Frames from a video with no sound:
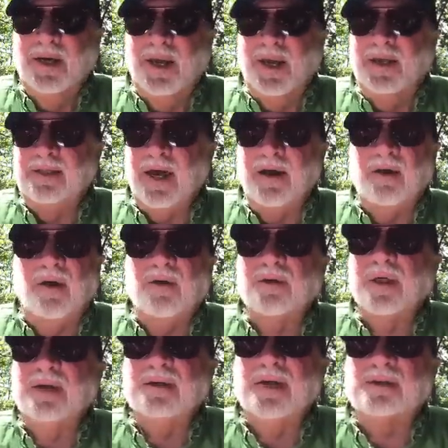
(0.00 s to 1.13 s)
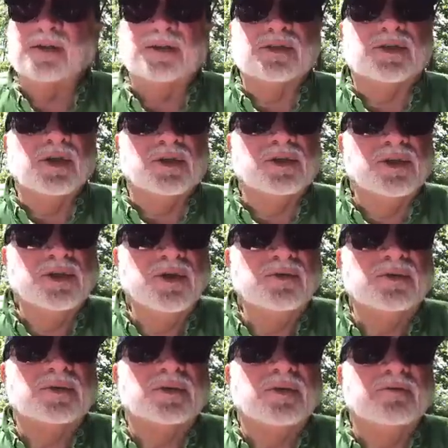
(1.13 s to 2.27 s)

And all that does is dilute